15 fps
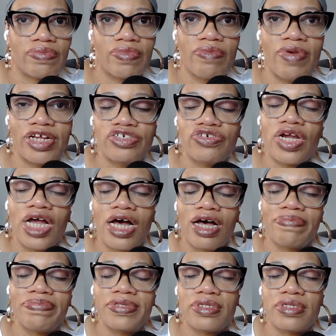Measuring
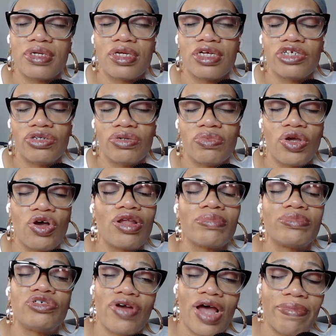cups we call
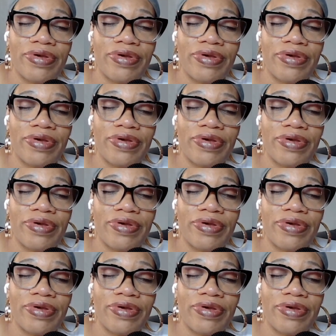them dry